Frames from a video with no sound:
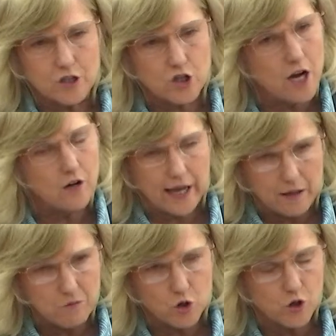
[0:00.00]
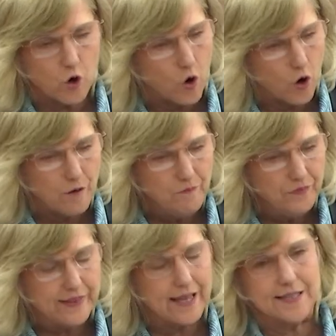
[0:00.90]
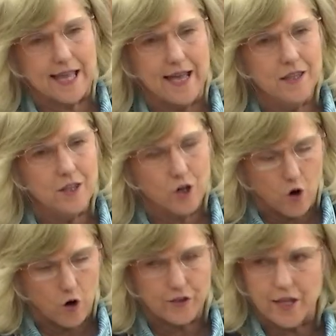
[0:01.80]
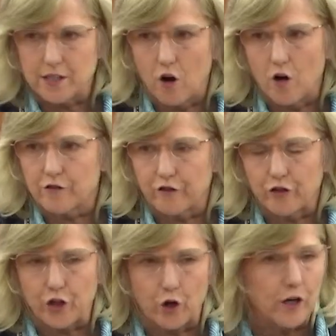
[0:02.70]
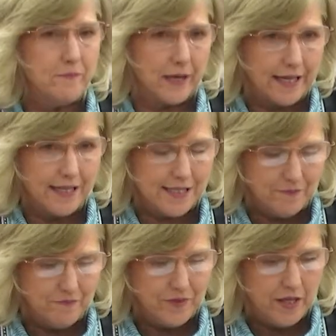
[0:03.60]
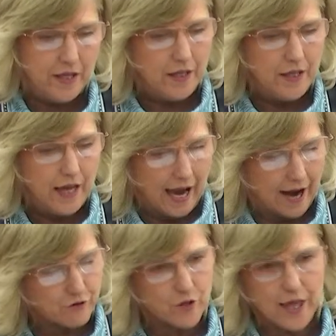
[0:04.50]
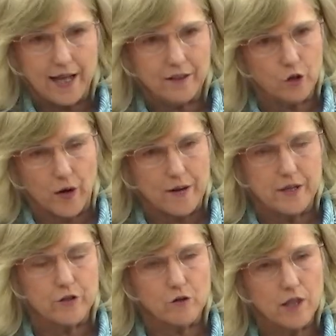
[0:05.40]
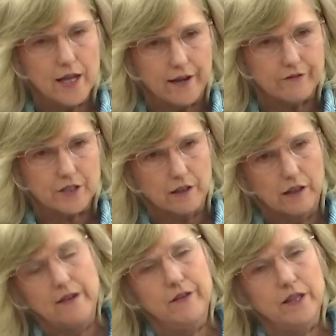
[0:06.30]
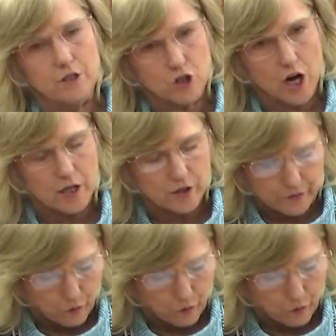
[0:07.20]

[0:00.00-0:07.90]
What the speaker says: the child came to her car. They sat in the car. They talked for 30 minutes. After that, the grandmother left, leaving the child